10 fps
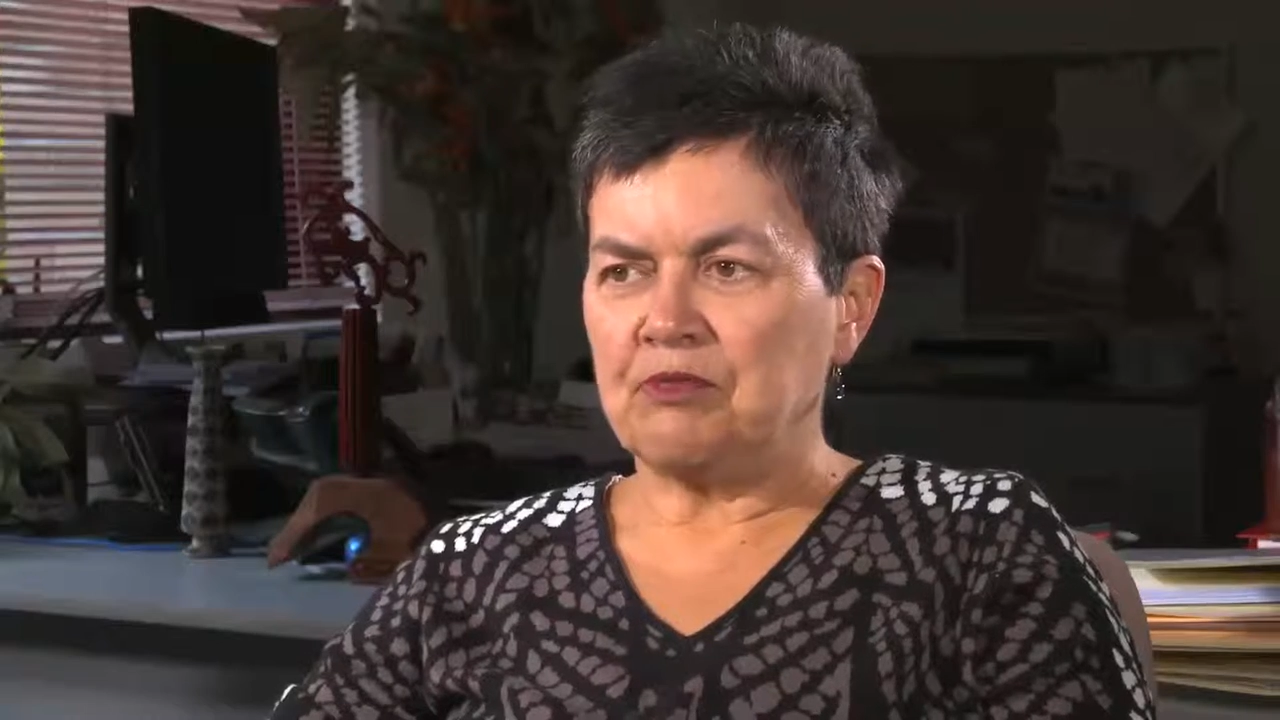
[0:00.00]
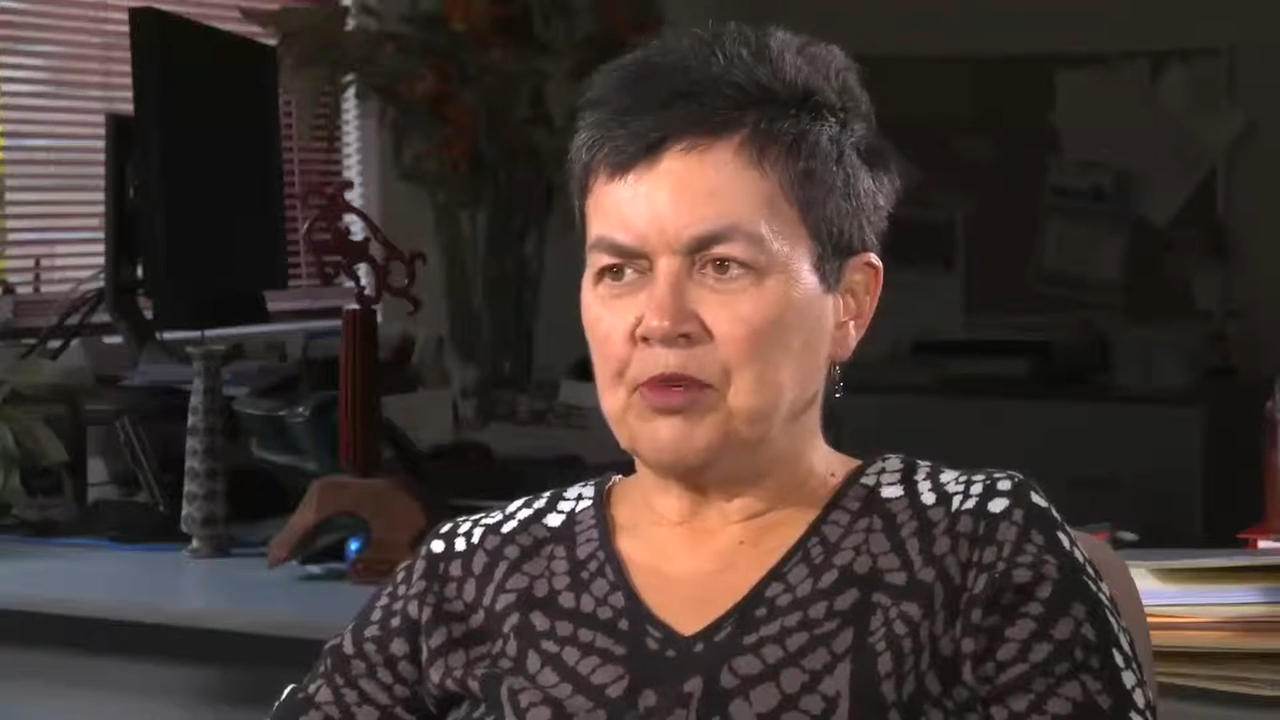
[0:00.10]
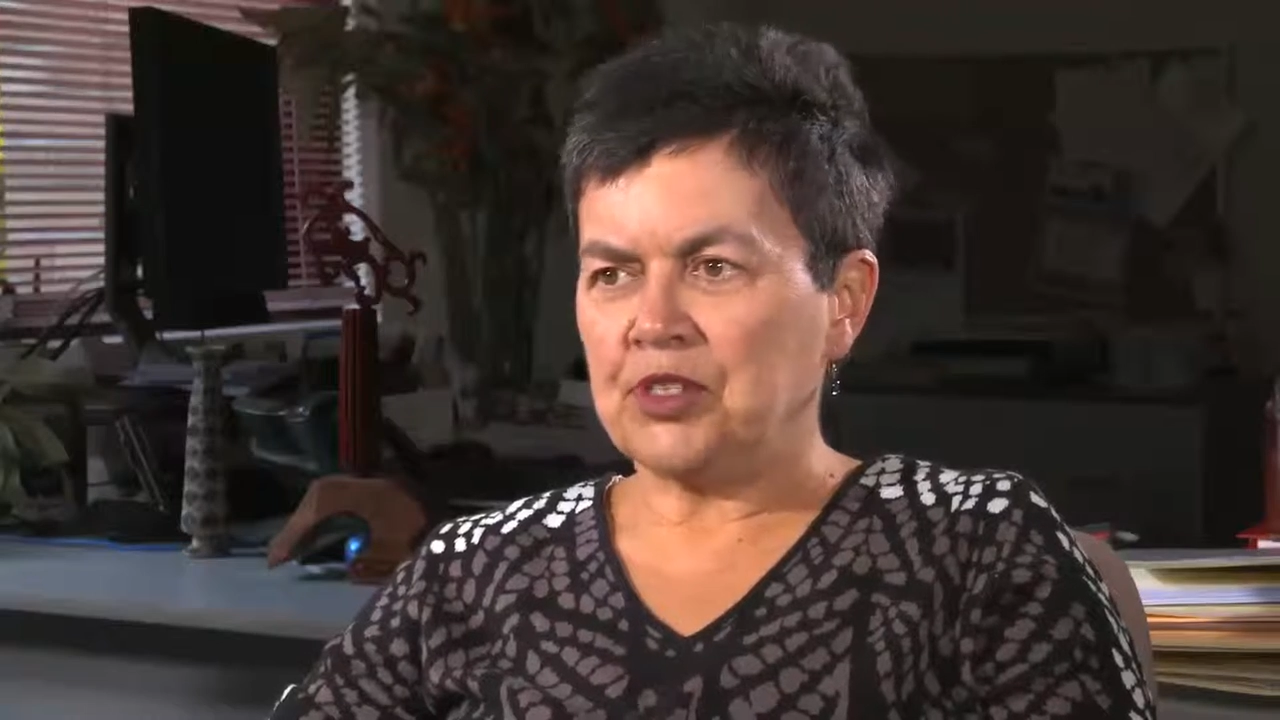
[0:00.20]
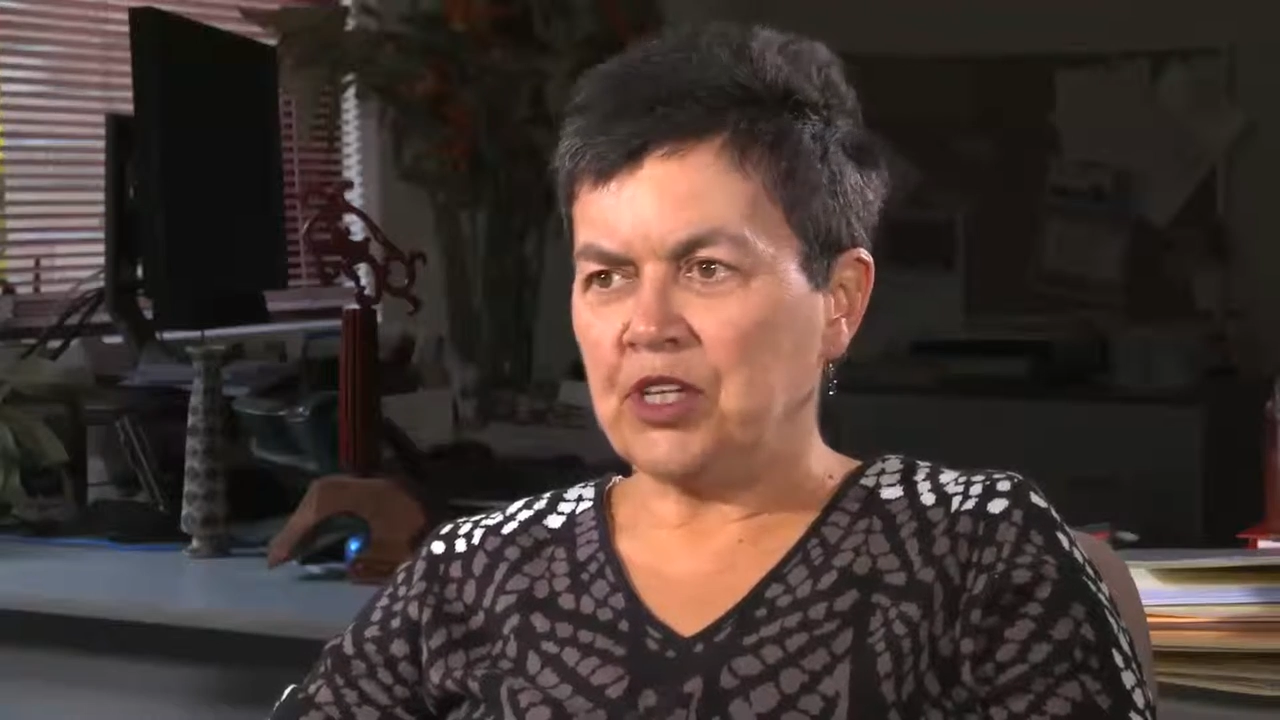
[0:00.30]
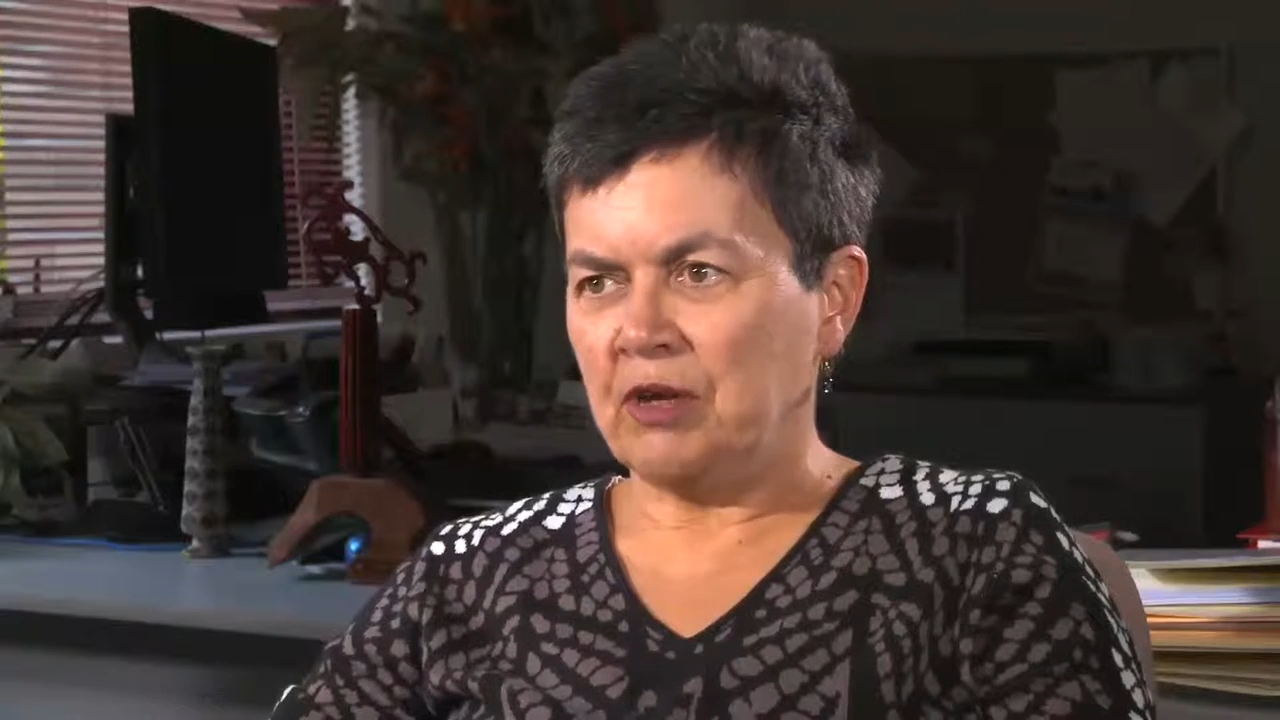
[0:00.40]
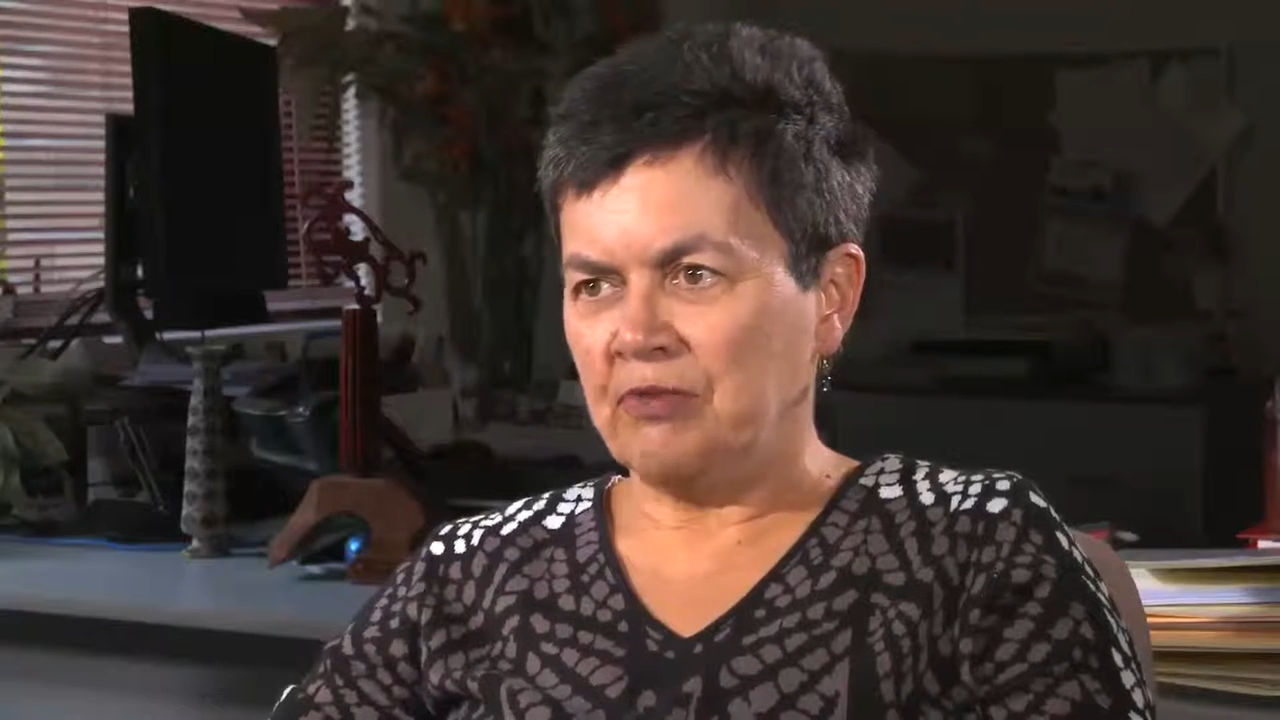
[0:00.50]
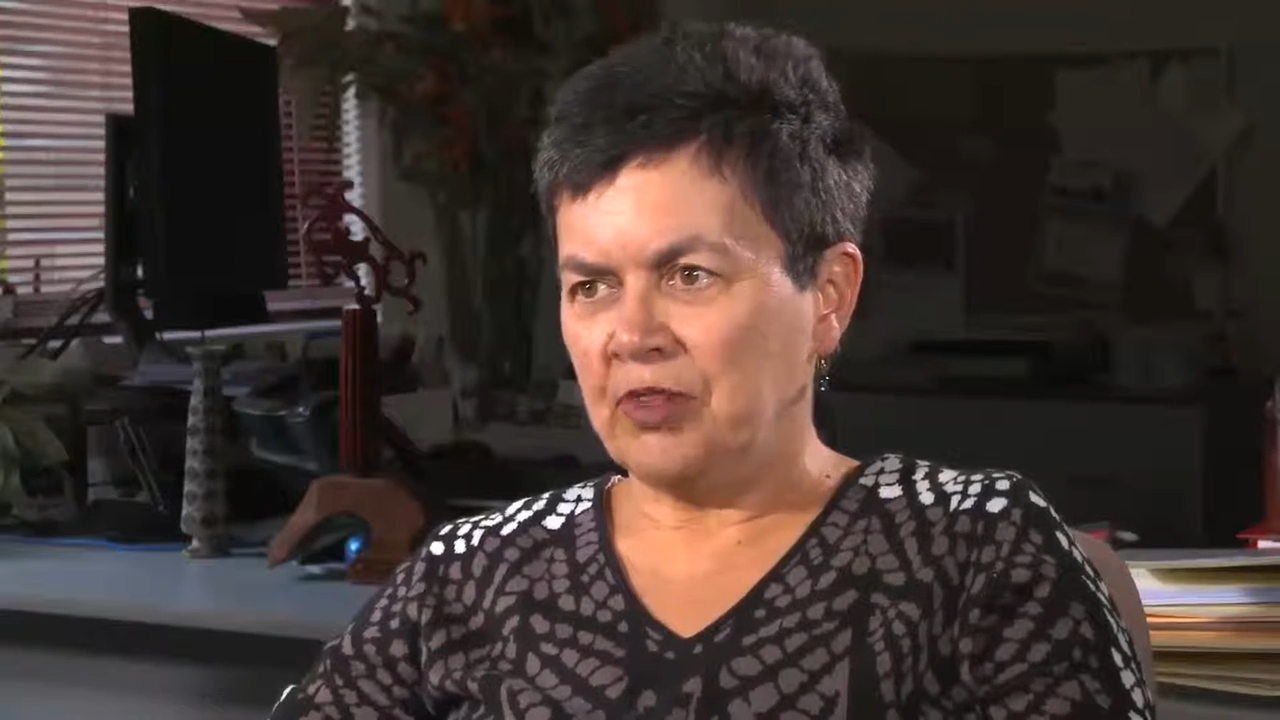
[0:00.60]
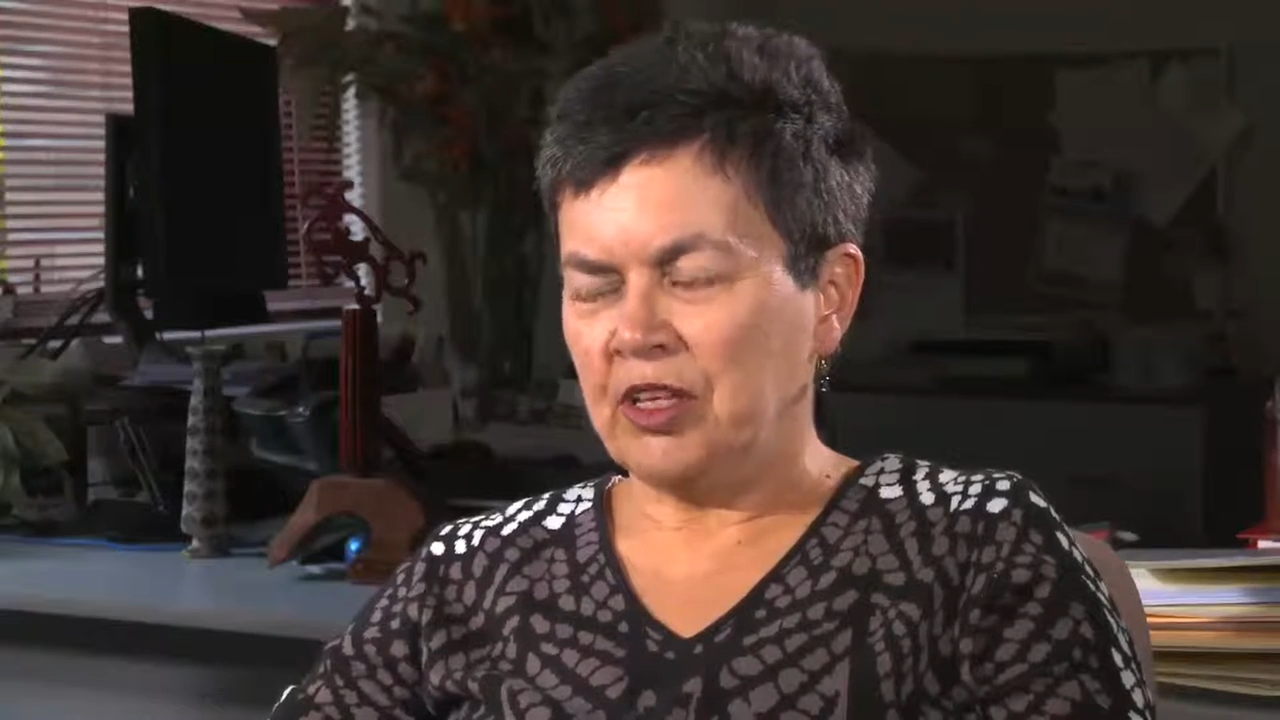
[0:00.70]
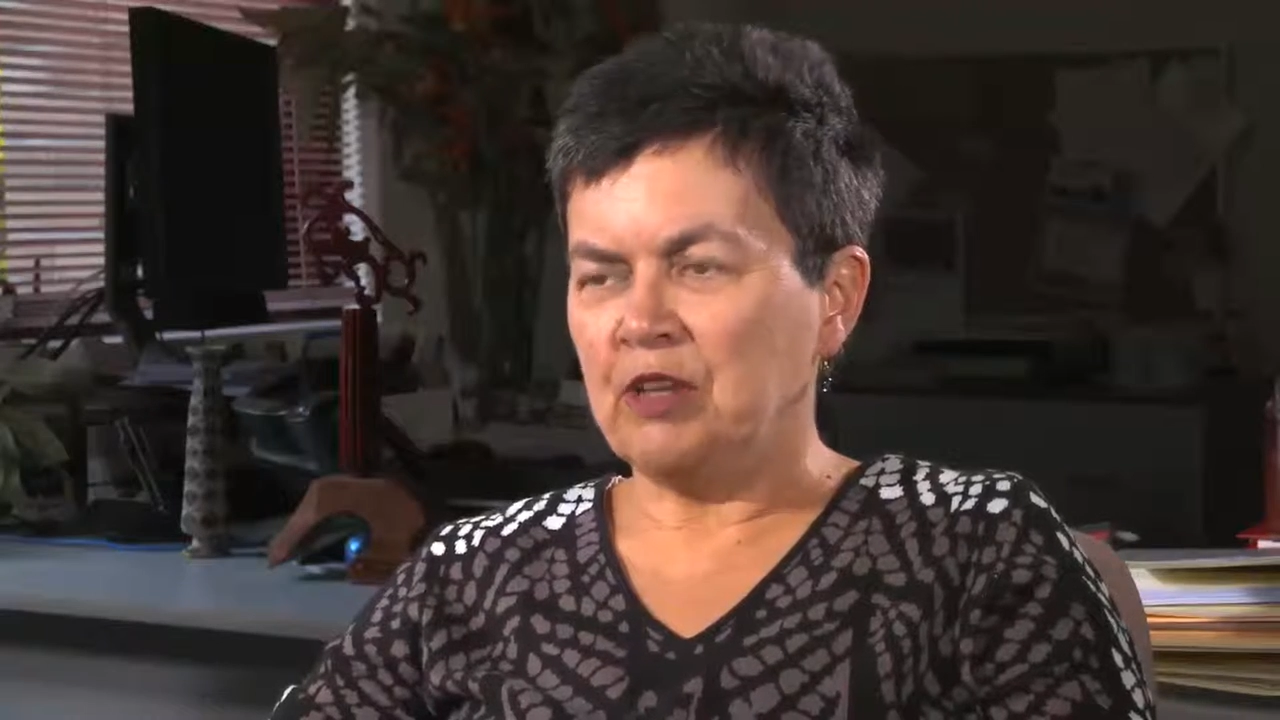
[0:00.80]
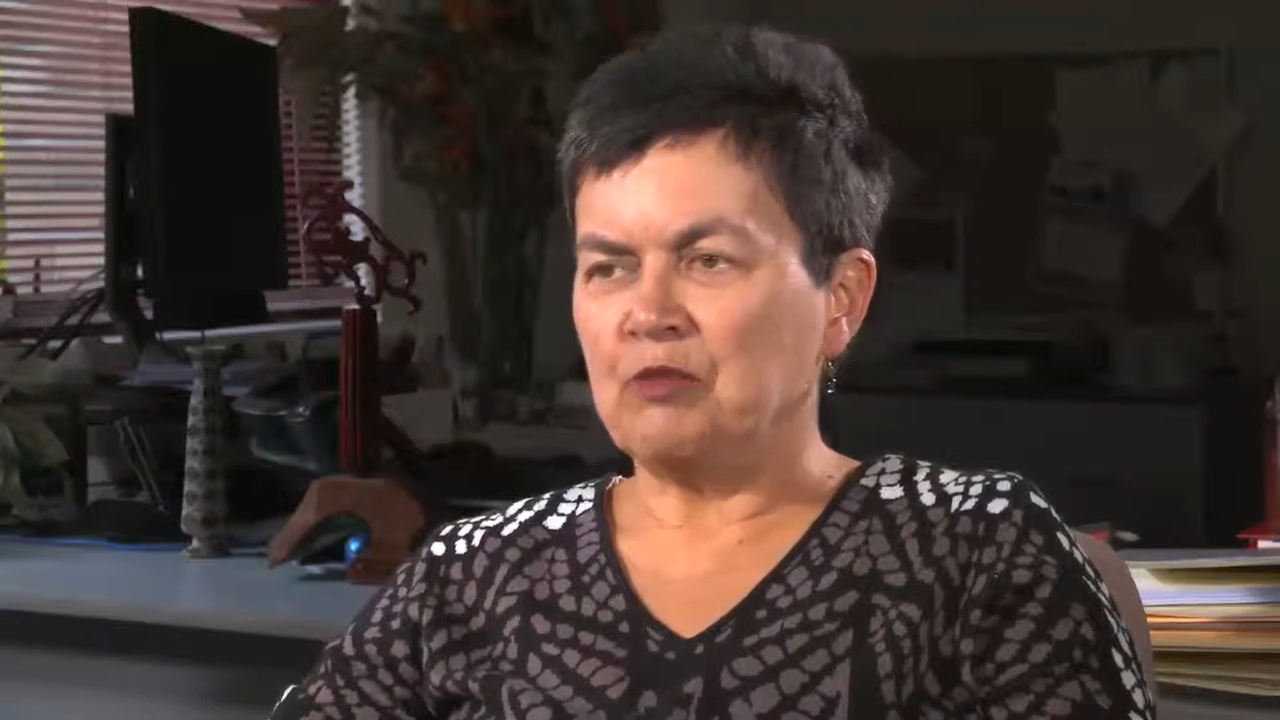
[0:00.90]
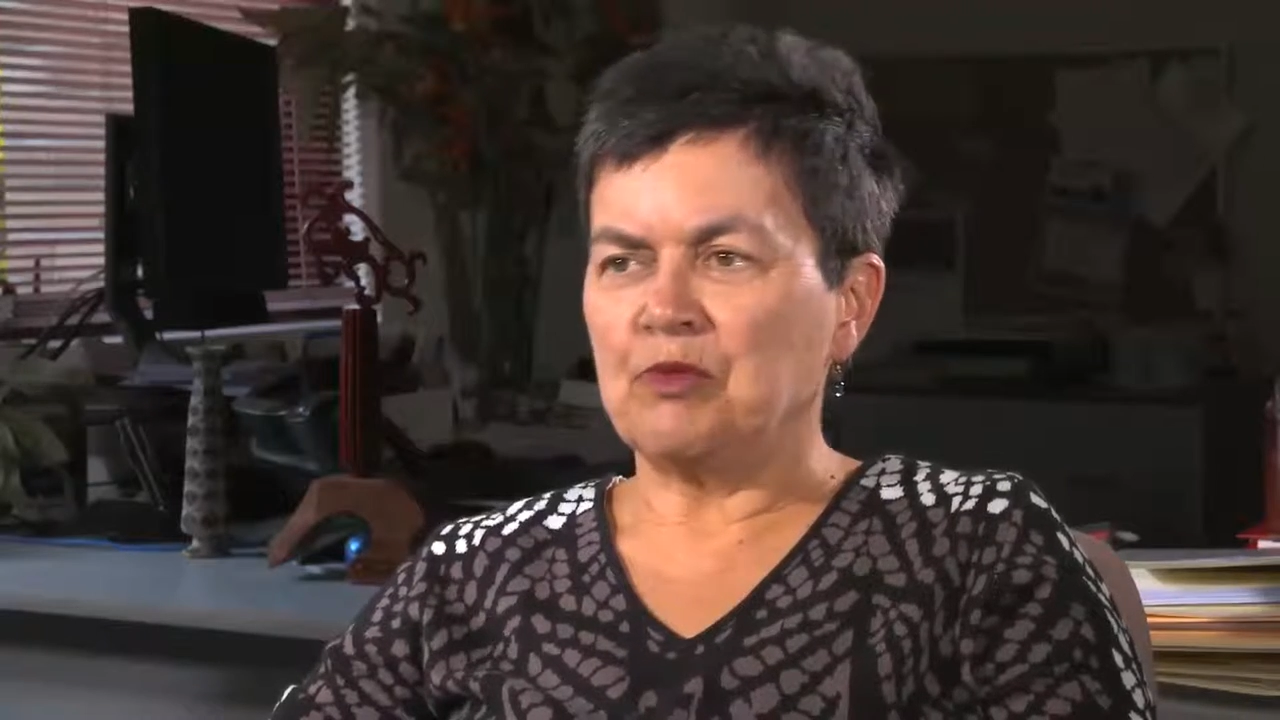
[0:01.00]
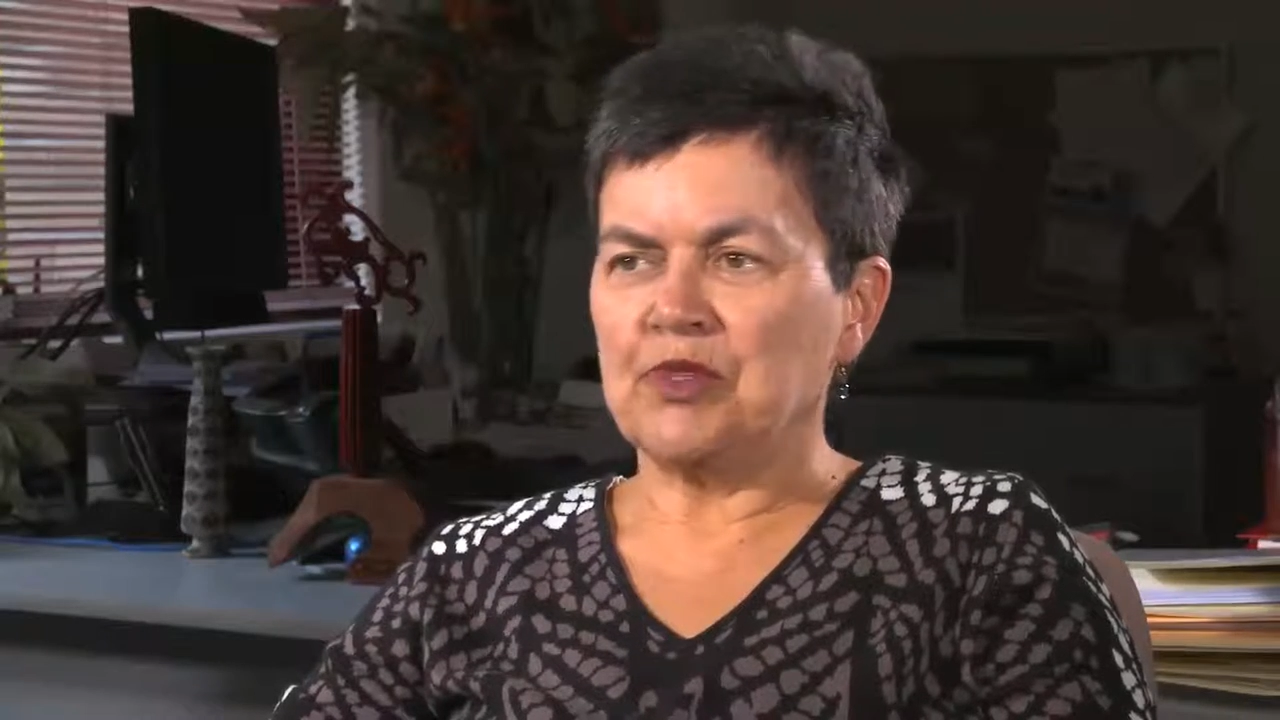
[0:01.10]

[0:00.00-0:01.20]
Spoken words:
first time for them,